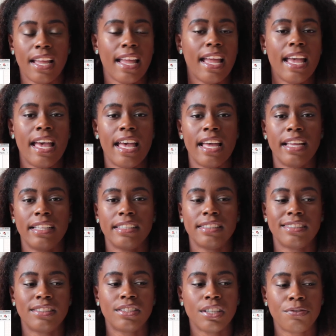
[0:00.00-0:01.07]

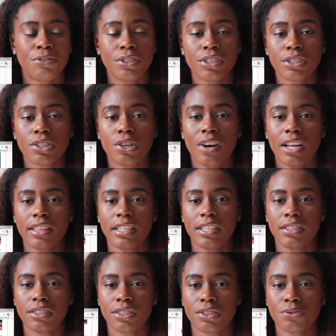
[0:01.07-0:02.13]
And if you just go out
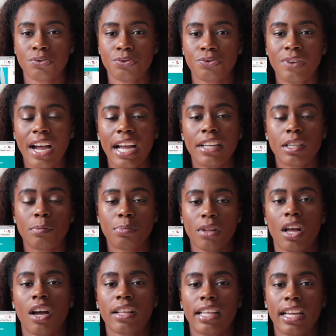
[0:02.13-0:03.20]
there and just find a
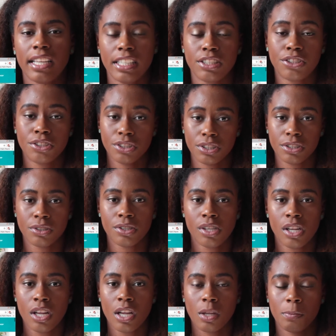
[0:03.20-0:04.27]
blog that hits you,
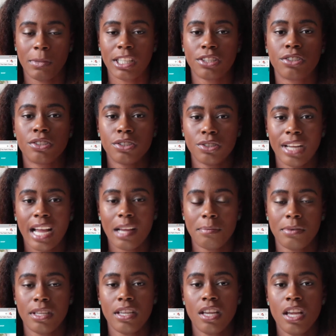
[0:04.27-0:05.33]
makes you
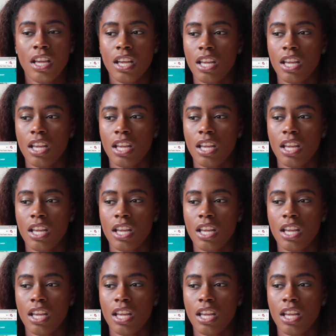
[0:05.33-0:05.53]
happy,